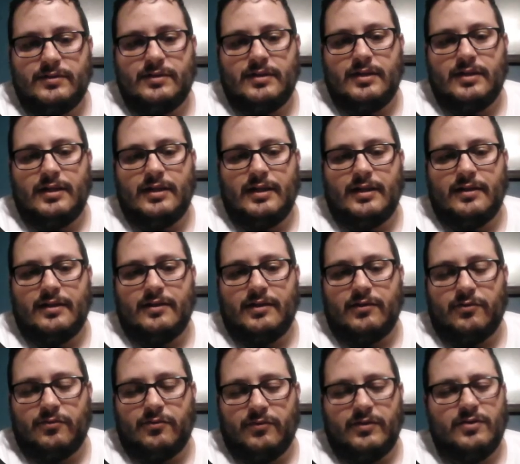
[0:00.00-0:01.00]
it
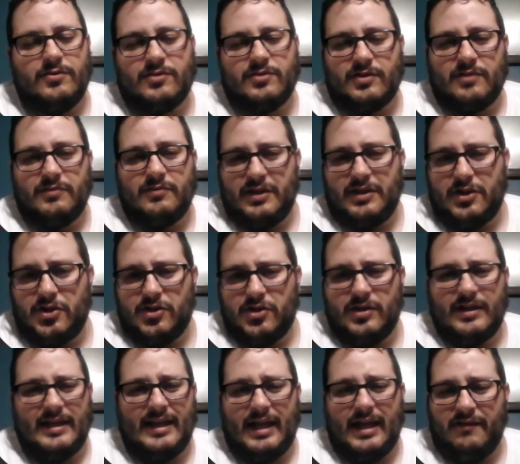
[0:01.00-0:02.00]
is usually really
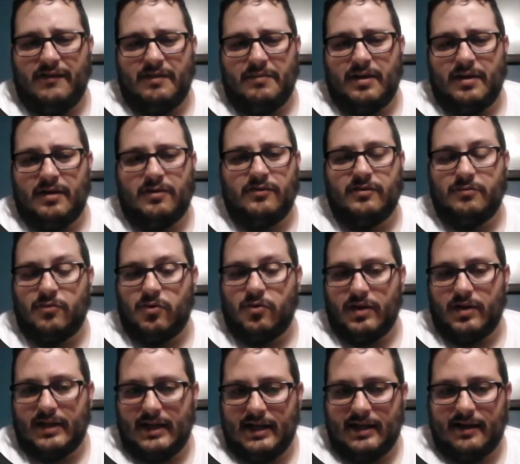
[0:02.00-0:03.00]
good at heavy metals and more
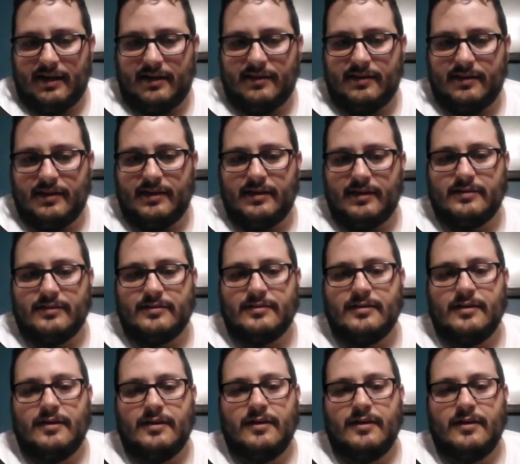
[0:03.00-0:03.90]
organic things.